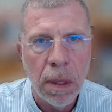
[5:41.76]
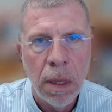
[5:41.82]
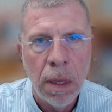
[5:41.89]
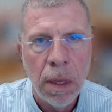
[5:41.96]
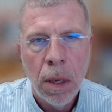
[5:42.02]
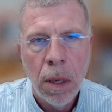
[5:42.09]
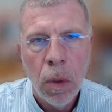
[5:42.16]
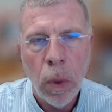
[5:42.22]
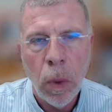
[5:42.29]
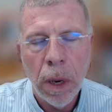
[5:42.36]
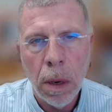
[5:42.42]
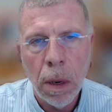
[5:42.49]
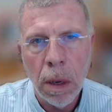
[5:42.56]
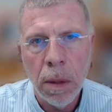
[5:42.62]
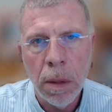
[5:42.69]
where
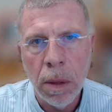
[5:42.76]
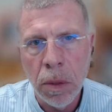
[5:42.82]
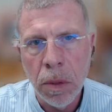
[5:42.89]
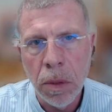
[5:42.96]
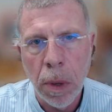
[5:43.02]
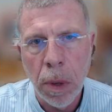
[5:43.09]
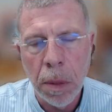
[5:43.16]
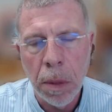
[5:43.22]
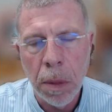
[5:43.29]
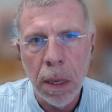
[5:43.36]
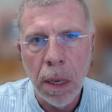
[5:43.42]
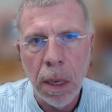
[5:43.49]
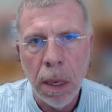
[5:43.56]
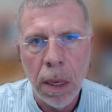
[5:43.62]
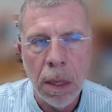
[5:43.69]
are those broadband
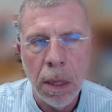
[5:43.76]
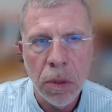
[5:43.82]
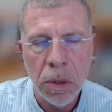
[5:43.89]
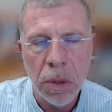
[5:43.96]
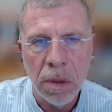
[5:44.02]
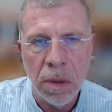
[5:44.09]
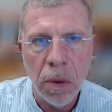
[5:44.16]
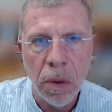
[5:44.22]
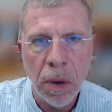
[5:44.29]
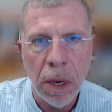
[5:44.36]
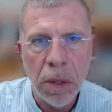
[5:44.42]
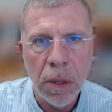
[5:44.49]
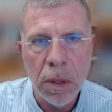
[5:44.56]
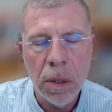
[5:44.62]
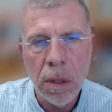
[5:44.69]
unserved
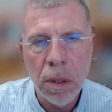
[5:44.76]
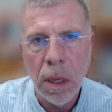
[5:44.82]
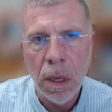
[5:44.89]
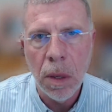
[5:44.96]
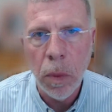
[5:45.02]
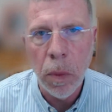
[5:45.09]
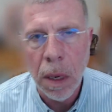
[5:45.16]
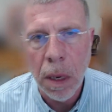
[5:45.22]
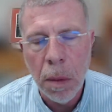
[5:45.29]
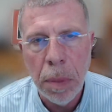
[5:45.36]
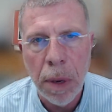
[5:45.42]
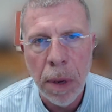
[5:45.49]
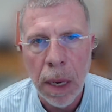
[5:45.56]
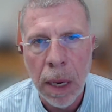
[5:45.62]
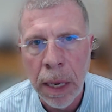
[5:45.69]
locations so that we can
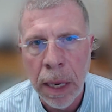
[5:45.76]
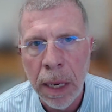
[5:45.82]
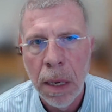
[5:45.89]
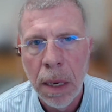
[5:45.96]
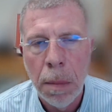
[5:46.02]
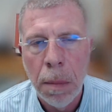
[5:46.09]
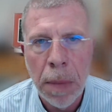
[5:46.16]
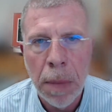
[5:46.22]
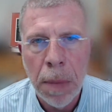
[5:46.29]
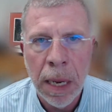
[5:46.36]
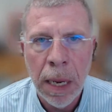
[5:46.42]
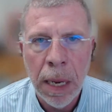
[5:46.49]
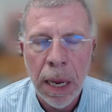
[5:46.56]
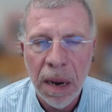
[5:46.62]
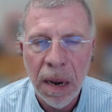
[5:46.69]
apply money
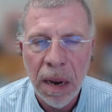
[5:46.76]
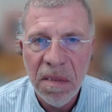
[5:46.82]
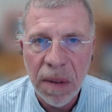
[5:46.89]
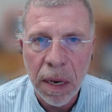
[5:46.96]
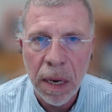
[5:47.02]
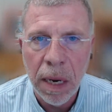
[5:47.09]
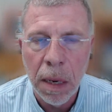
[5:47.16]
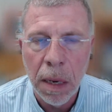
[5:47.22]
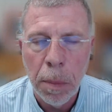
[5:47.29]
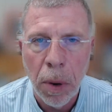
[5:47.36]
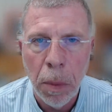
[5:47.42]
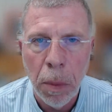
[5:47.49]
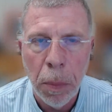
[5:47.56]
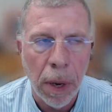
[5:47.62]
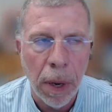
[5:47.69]
and funding appropriately.